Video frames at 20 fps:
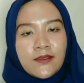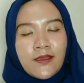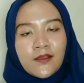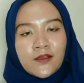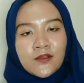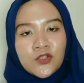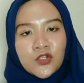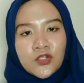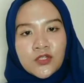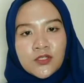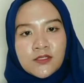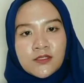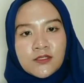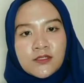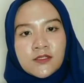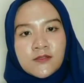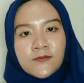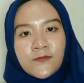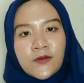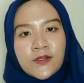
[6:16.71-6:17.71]

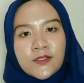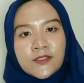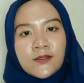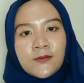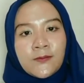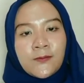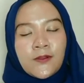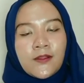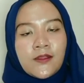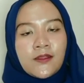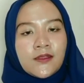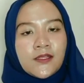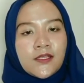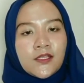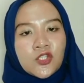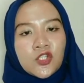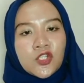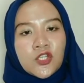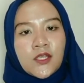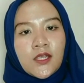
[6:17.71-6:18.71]
actions, for example,
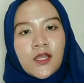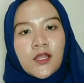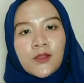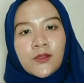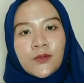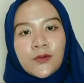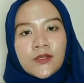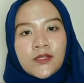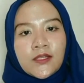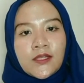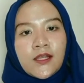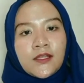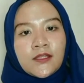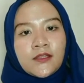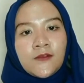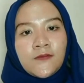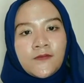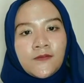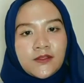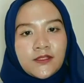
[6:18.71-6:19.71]
teaching and learning
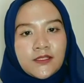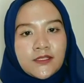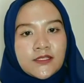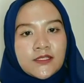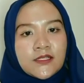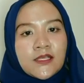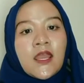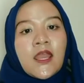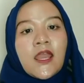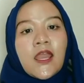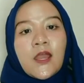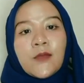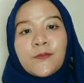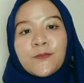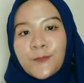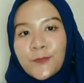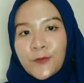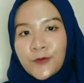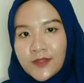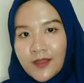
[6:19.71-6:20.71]
activities,
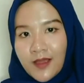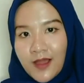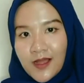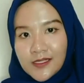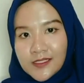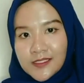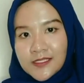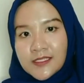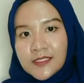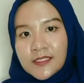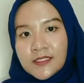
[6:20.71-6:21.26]
and products,